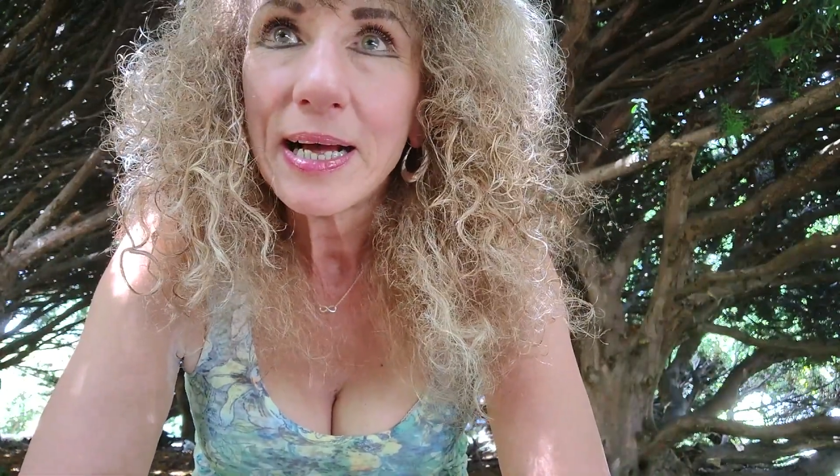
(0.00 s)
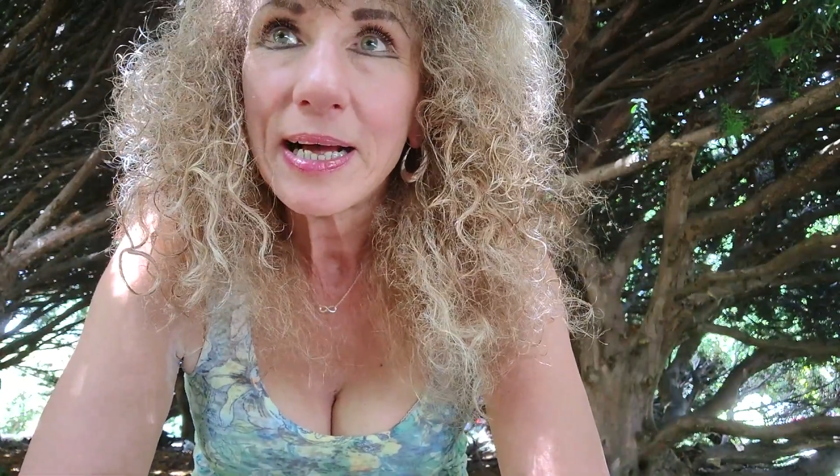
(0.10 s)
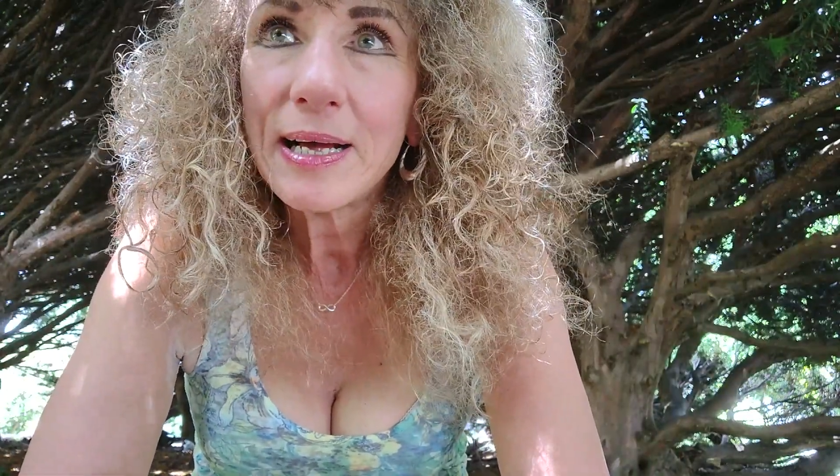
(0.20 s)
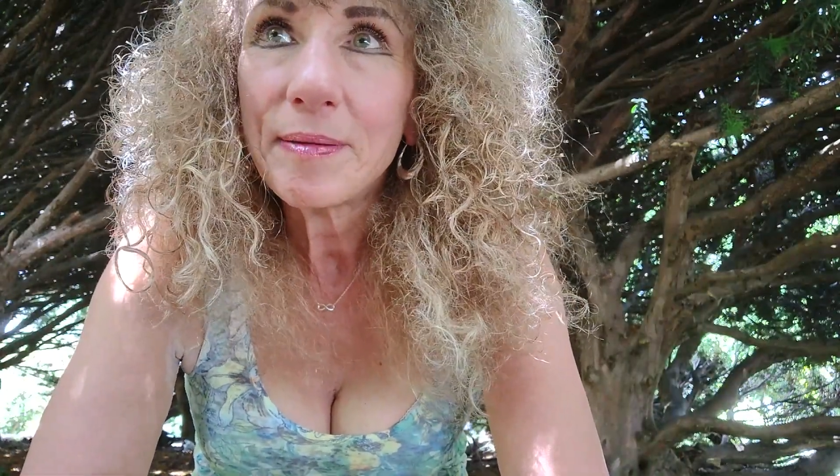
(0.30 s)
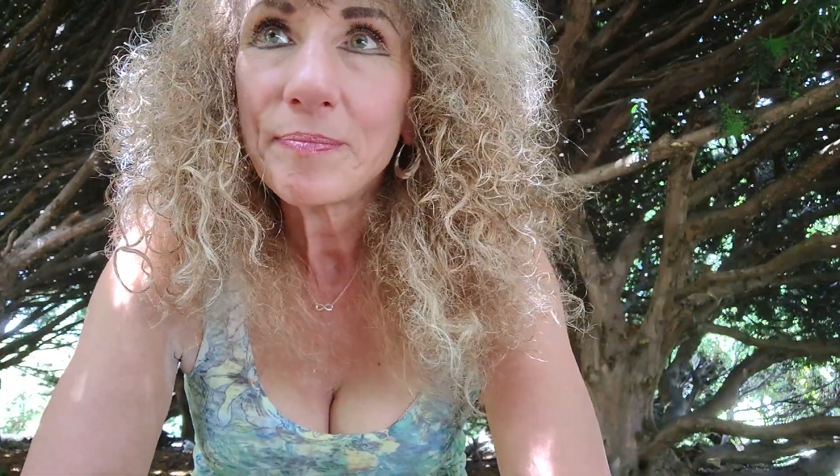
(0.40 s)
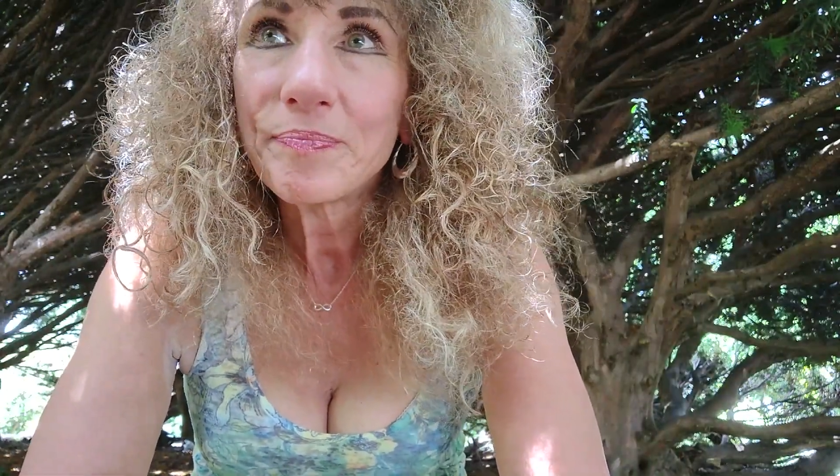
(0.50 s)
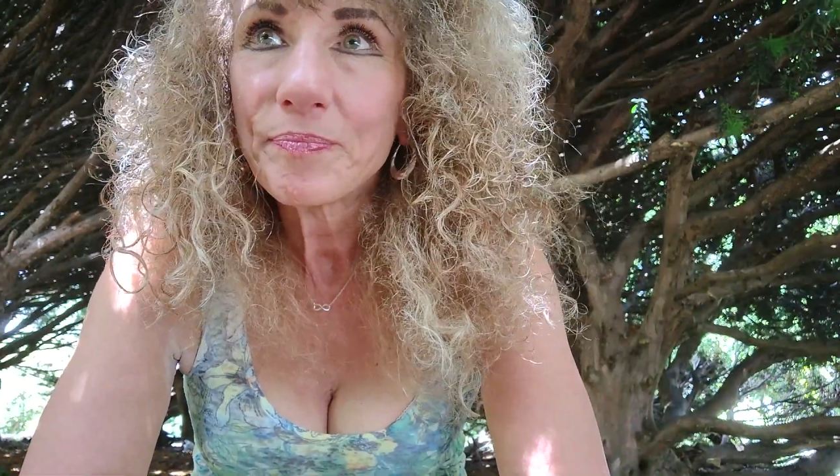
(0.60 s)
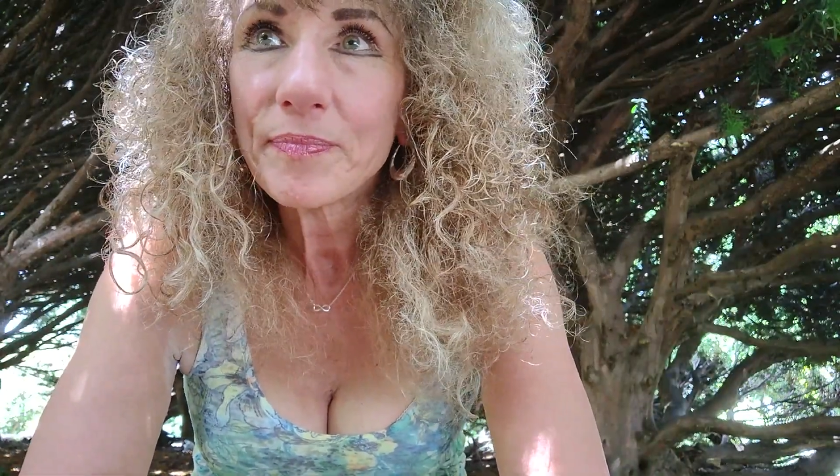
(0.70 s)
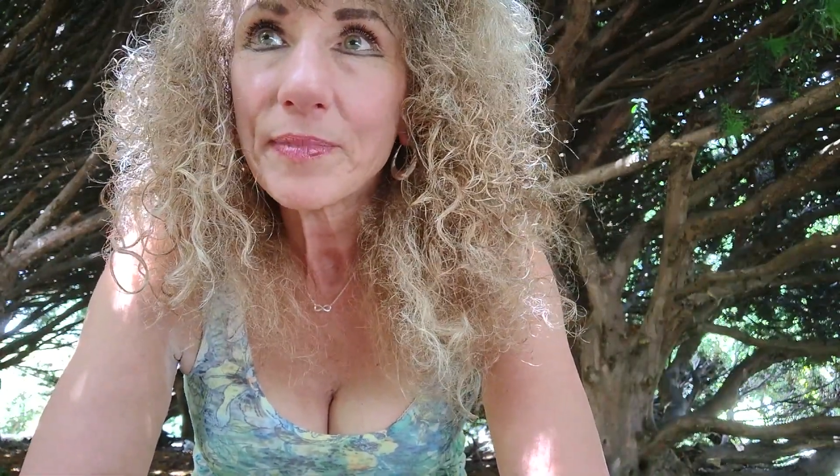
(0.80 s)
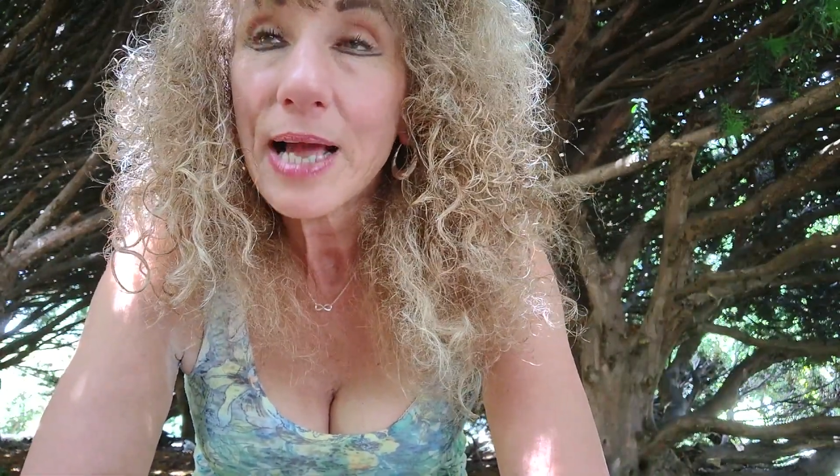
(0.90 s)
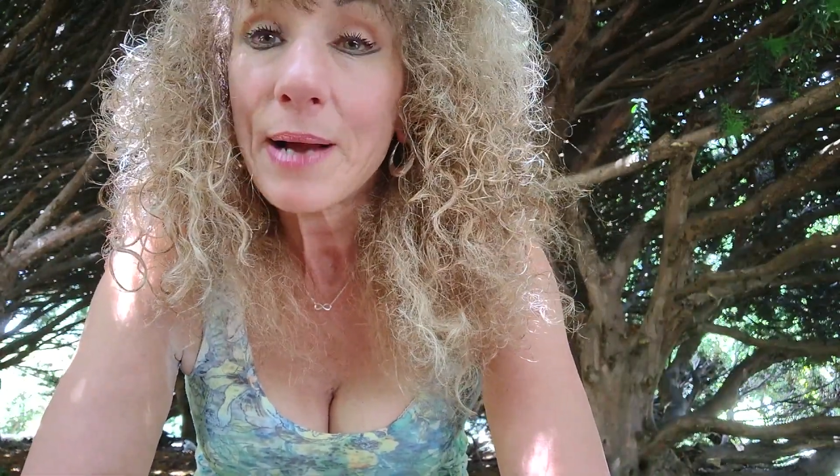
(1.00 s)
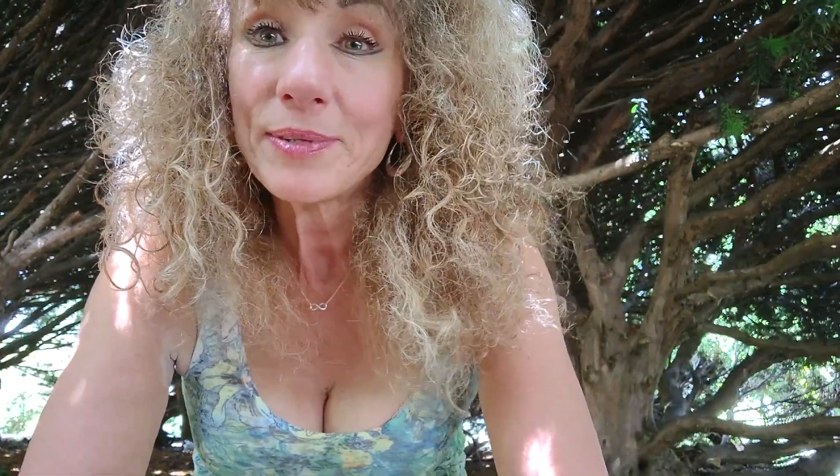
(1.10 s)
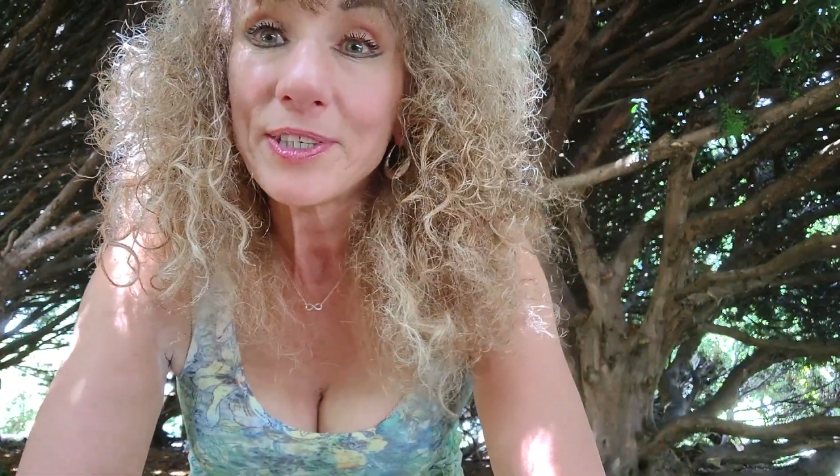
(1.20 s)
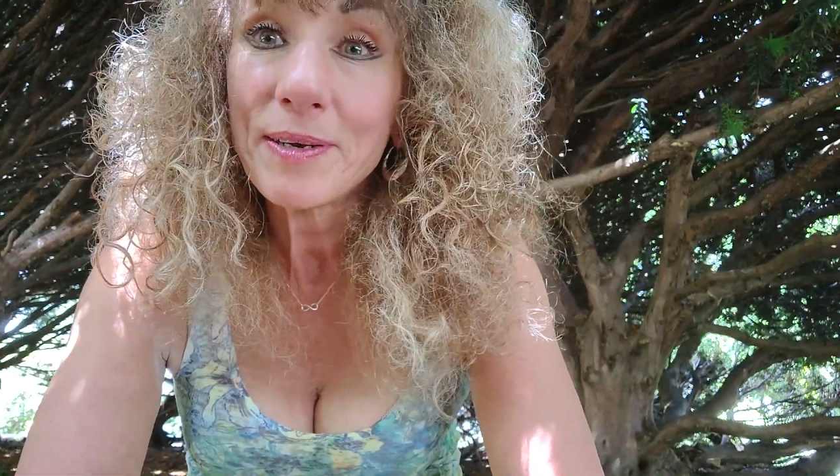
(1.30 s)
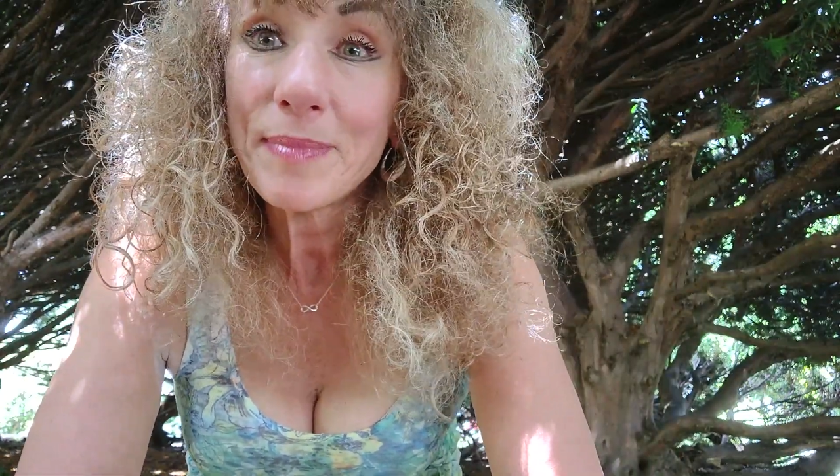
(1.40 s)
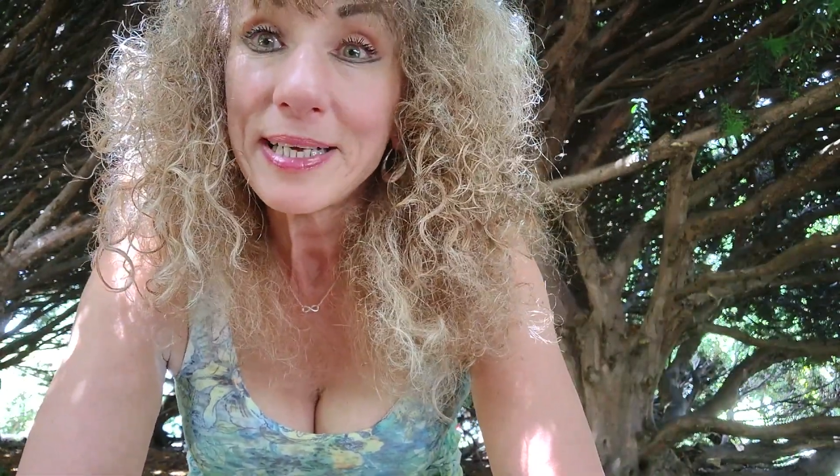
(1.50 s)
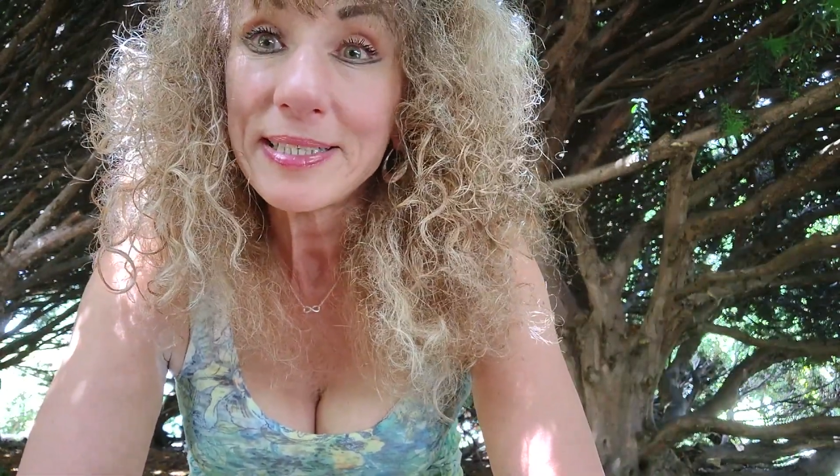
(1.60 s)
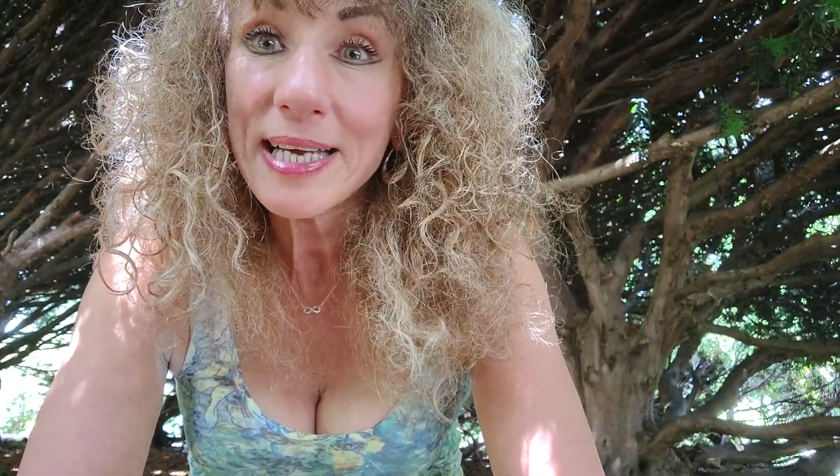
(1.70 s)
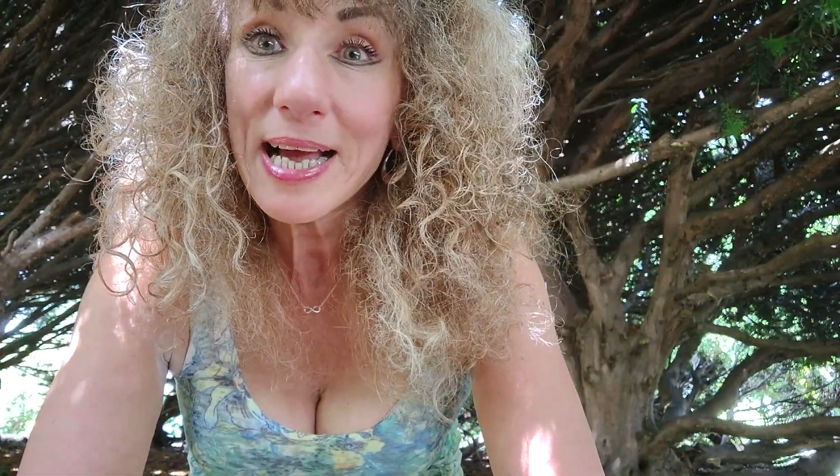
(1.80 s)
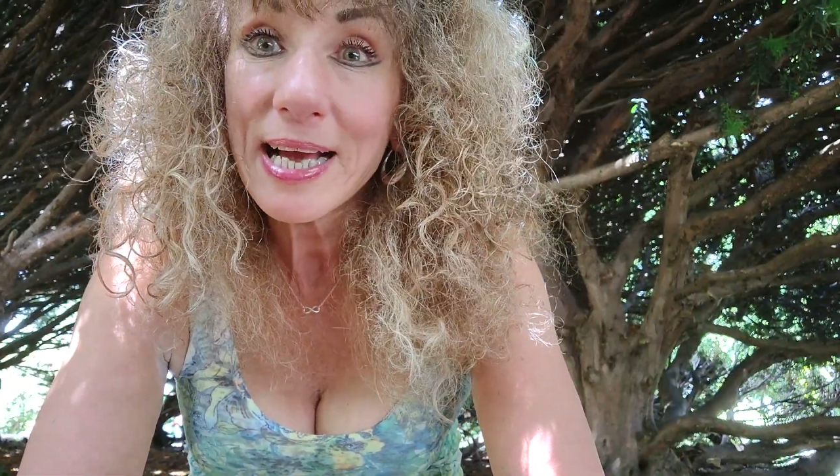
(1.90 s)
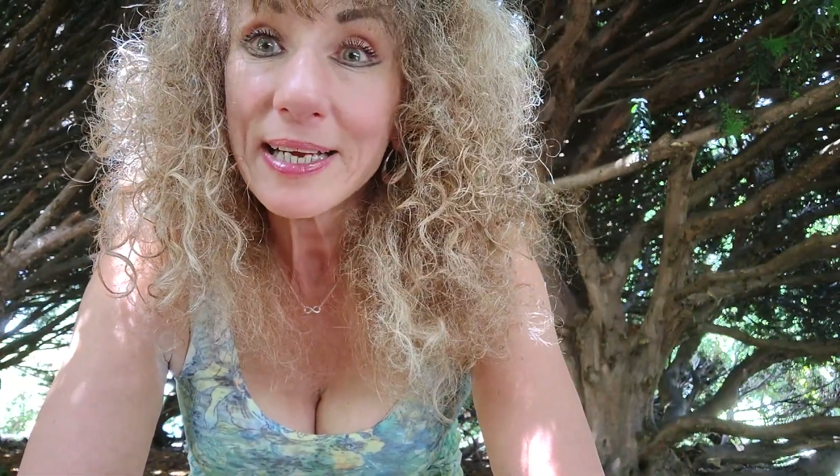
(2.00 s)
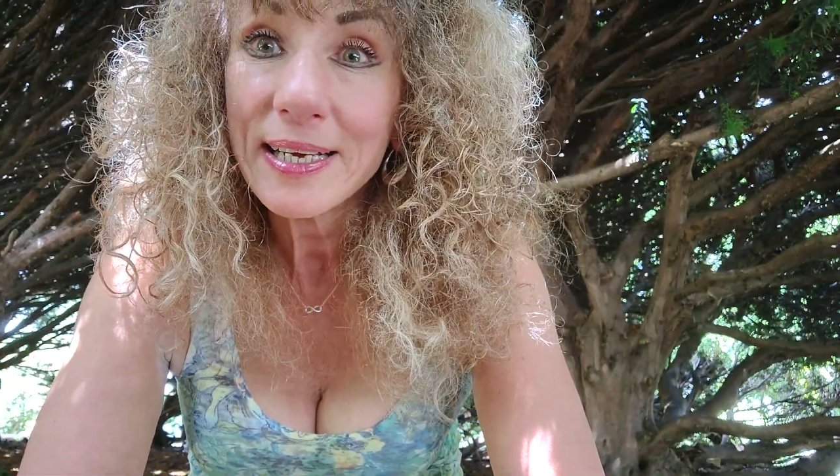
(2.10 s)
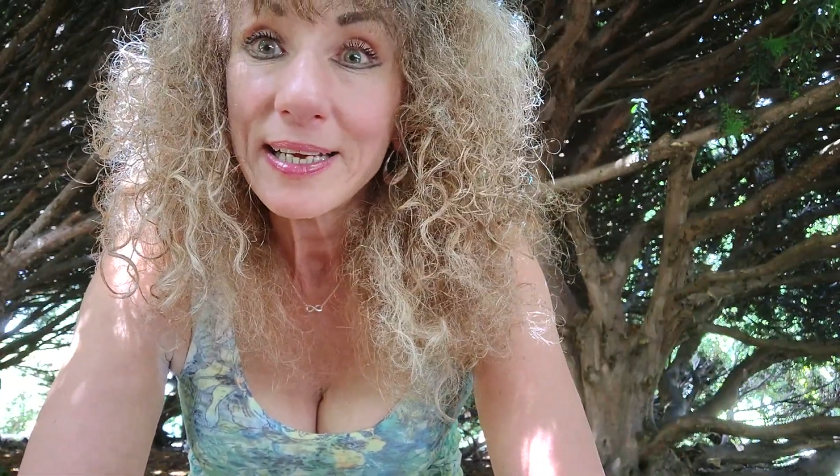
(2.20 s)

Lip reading: I was on my deck